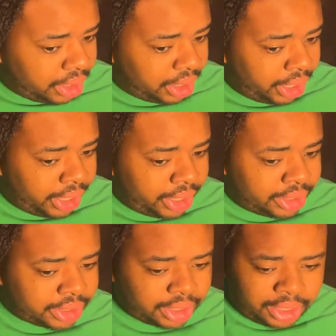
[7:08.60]
And
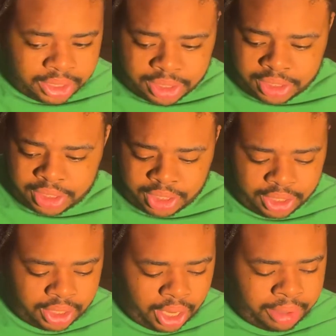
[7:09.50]

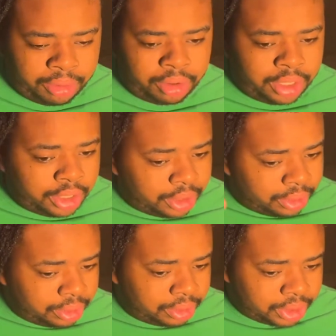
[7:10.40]
then I'm going to
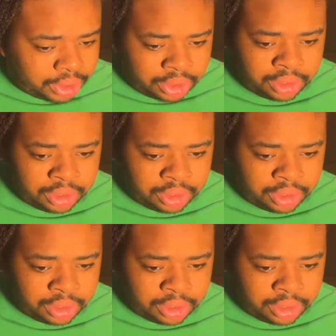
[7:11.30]
use